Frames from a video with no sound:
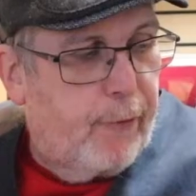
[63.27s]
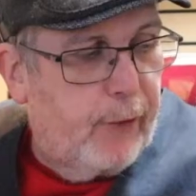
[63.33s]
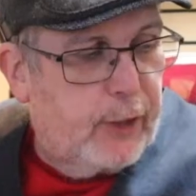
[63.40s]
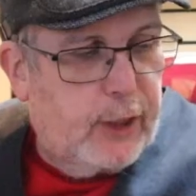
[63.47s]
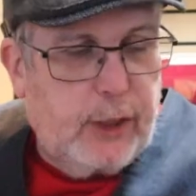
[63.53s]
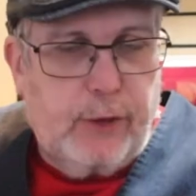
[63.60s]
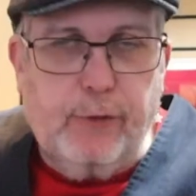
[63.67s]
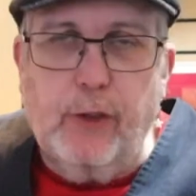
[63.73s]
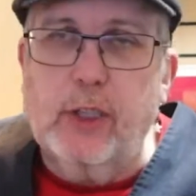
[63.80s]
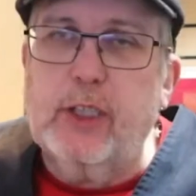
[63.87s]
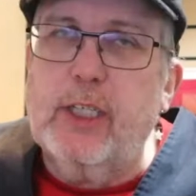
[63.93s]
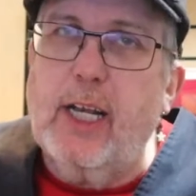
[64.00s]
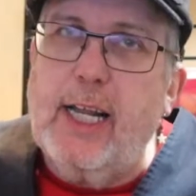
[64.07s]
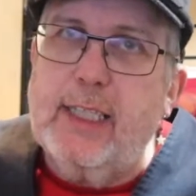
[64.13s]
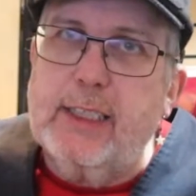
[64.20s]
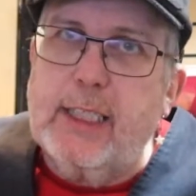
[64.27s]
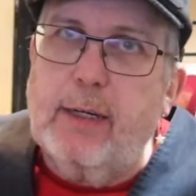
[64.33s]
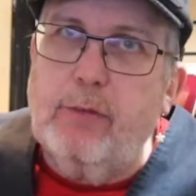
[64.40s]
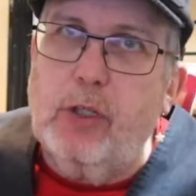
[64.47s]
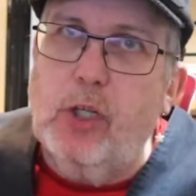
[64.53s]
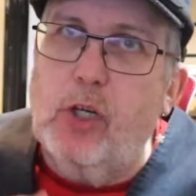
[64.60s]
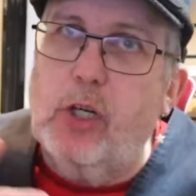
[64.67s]
First things first, let's
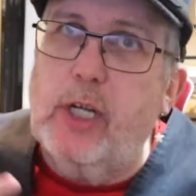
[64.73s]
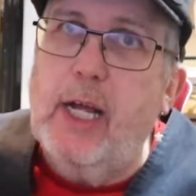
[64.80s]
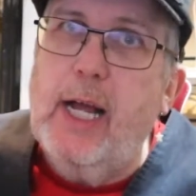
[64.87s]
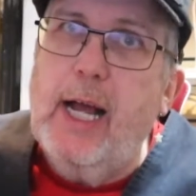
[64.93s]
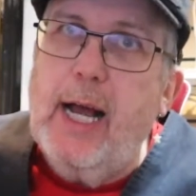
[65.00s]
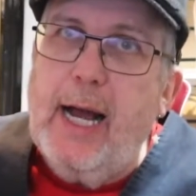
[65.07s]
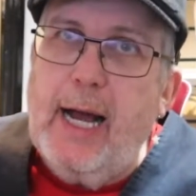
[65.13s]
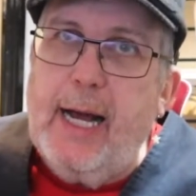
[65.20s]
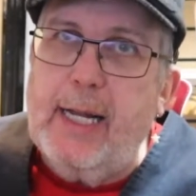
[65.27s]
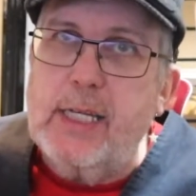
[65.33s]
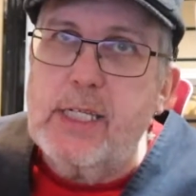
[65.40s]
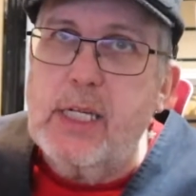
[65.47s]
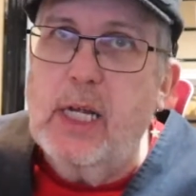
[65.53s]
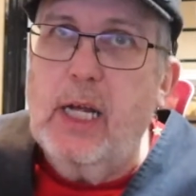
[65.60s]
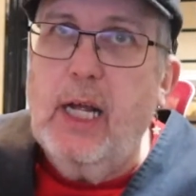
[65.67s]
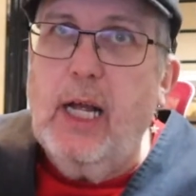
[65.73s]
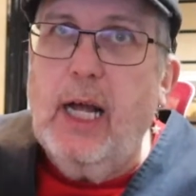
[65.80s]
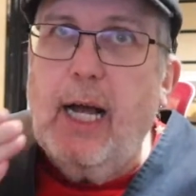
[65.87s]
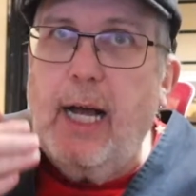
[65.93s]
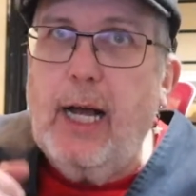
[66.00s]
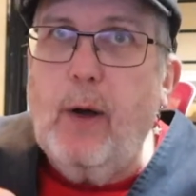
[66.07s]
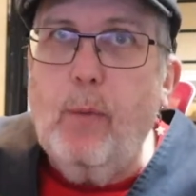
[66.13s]
have a look at
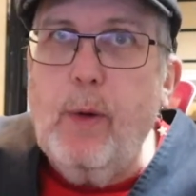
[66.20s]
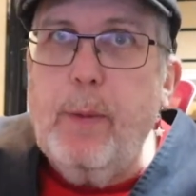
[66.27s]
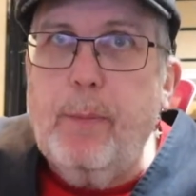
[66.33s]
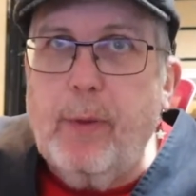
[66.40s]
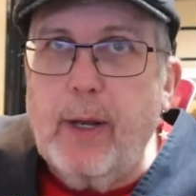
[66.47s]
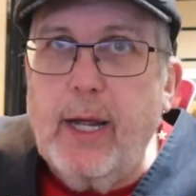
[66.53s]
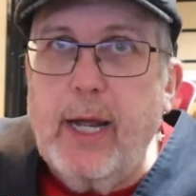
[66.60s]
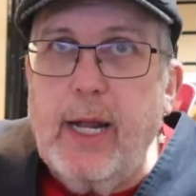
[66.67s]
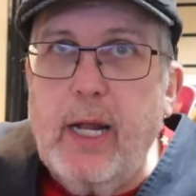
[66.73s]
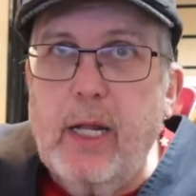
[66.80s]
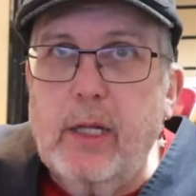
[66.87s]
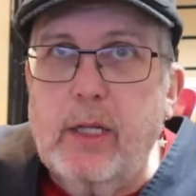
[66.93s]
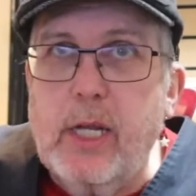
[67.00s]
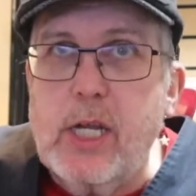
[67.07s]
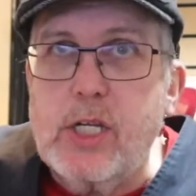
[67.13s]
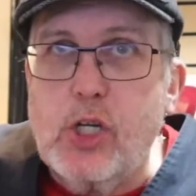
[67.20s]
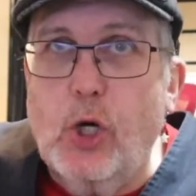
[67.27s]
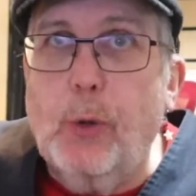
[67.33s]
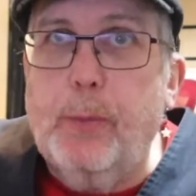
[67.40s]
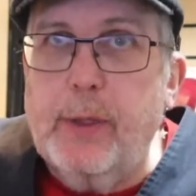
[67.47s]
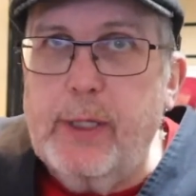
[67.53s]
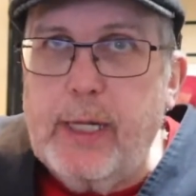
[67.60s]
how we play these
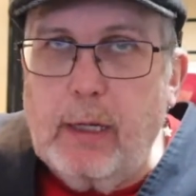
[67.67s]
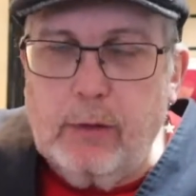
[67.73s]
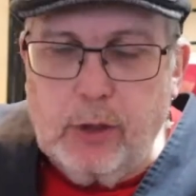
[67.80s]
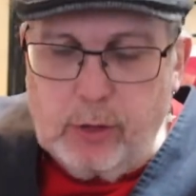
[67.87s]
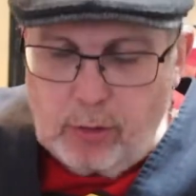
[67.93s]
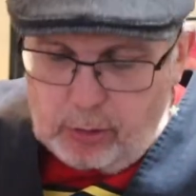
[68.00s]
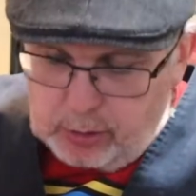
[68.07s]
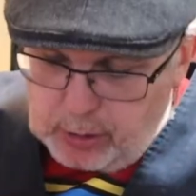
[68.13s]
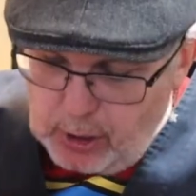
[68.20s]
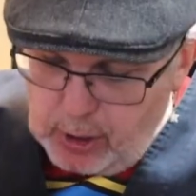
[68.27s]
up and down strokes.